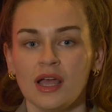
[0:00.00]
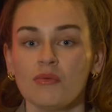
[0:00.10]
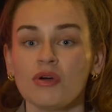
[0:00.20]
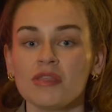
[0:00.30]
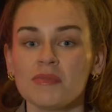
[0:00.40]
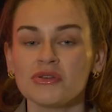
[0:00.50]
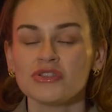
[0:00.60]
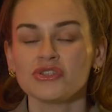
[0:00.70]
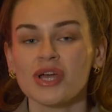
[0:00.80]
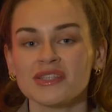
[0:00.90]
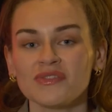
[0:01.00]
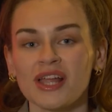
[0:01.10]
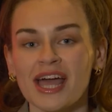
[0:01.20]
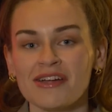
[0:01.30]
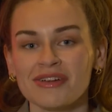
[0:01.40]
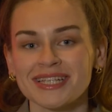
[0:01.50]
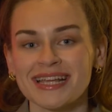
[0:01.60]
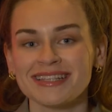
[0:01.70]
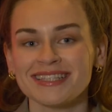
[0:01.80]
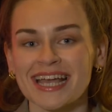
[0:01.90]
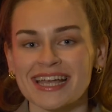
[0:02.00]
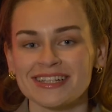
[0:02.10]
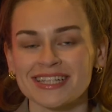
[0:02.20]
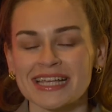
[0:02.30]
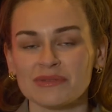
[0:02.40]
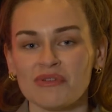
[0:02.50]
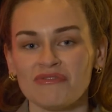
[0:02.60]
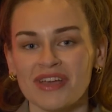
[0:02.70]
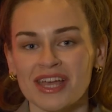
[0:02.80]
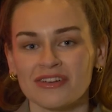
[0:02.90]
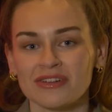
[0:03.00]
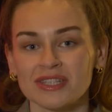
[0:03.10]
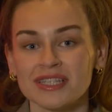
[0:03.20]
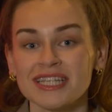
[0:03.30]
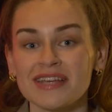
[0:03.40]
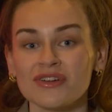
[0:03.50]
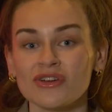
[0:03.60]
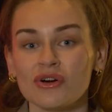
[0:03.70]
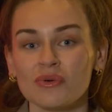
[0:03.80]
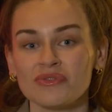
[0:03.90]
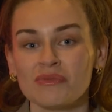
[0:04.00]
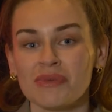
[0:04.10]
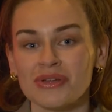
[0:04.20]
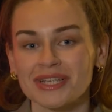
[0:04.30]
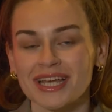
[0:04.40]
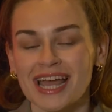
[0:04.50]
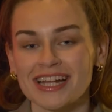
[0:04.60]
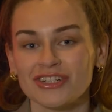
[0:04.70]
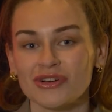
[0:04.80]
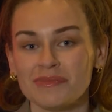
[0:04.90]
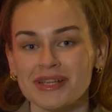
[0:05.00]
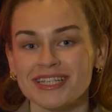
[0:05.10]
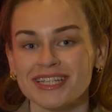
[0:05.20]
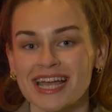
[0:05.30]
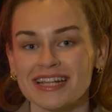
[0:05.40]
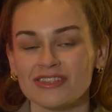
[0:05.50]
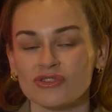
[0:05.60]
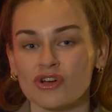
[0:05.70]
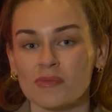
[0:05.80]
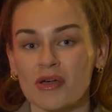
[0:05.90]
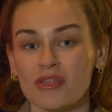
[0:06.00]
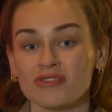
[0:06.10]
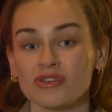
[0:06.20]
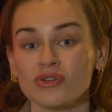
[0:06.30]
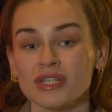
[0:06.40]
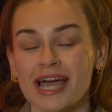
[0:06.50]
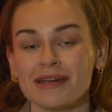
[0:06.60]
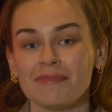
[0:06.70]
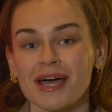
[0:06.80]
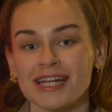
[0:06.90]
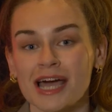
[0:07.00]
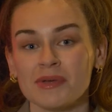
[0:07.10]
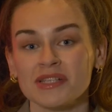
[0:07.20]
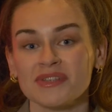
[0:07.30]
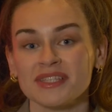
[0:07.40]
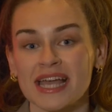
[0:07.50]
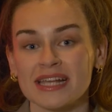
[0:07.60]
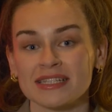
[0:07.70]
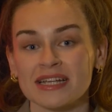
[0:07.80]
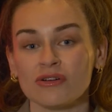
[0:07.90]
One of the most stressful areas in sales is with vehicles. Steve Corwood from Motor Connect joined me today to talk about these good and bad habits for sales in